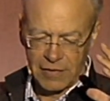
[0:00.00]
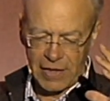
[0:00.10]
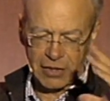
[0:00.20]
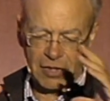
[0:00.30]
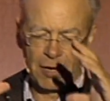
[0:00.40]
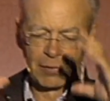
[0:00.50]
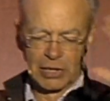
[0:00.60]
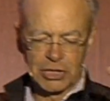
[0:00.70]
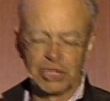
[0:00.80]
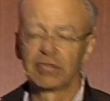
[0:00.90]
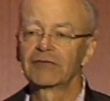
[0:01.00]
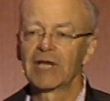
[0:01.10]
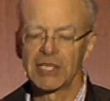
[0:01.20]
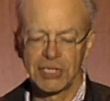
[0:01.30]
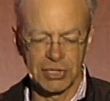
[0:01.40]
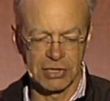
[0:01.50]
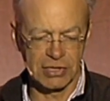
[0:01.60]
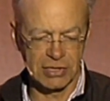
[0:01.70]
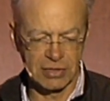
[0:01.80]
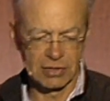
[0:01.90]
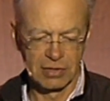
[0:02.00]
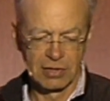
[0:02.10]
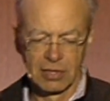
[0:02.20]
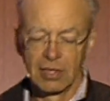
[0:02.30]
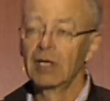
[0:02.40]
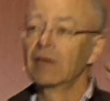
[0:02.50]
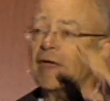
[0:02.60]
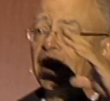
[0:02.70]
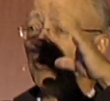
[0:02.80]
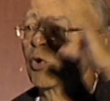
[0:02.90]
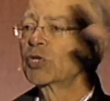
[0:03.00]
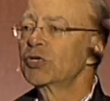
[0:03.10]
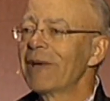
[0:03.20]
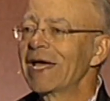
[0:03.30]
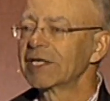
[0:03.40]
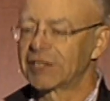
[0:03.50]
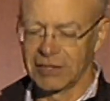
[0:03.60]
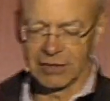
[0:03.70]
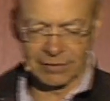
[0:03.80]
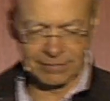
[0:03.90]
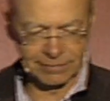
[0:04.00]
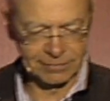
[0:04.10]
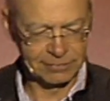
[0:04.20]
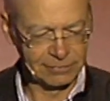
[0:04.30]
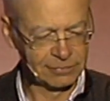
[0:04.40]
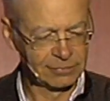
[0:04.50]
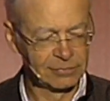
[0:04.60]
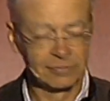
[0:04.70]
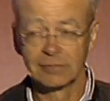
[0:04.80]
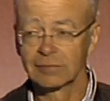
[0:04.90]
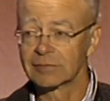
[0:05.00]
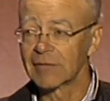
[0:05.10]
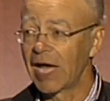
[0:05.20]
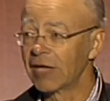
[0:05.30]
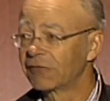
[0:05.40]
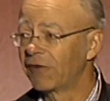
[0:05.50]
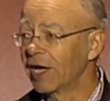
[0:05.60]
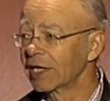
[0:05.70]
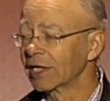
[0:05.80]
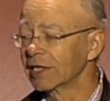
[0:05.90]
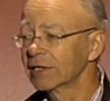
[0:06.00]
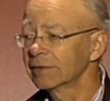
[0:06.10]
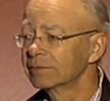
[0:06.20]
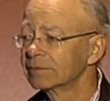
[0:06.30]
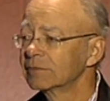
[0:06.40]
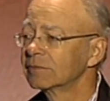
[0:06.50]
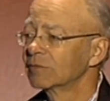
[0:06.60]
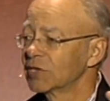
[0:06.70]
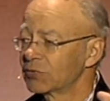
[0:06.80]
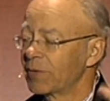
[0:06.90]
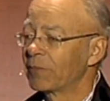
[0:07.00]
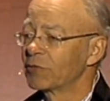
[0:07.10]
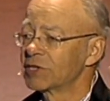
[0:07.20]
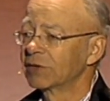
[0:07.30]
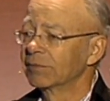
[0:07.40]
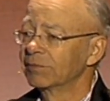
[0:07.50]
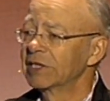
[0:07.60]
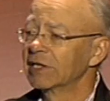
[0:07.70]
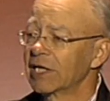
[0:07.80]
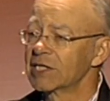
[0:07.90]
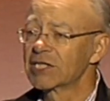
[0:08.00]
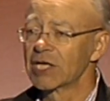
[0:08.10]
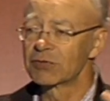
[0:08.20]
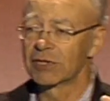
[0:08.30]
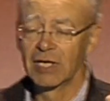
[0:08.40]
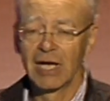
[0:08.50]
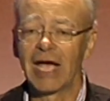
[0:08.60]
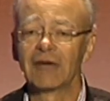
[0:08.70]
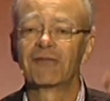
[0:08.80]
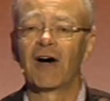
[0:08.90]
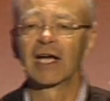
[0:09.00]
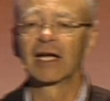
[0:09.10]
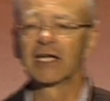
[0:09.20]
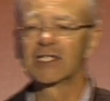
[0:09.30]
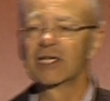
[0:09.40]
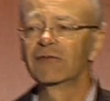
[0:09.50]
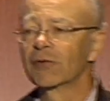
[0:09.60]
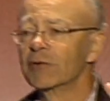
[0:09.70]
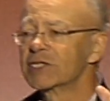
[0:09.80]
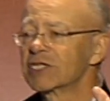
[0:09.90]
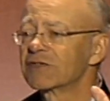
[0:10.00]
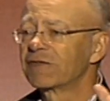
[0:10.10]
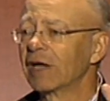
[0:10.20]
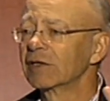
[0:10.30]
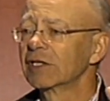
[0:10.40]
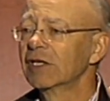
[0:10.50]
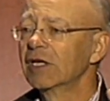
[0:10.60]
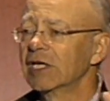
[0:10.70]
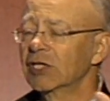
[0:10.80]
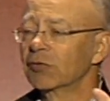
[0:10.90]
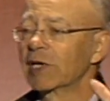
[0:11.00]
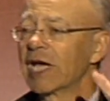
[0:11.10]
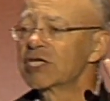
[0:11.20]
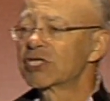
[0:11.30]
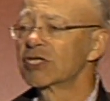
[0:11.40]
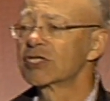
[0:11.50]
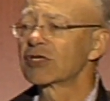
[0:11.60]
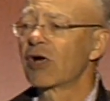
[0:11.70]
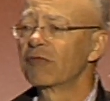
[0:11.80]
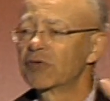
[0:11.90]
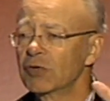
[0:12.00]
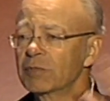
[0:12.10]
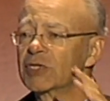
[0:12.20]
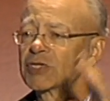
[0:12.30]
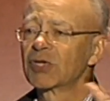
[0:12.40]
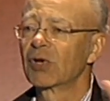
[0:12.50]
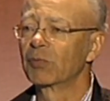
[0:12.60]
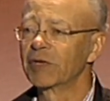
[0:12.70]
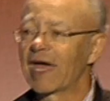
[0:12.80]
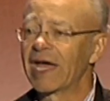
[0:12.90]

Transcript: then a coalition of nations, then all humanity, and finally, this, remember, was in the mid-19th century, and finally its influence is felt in the relations of humans with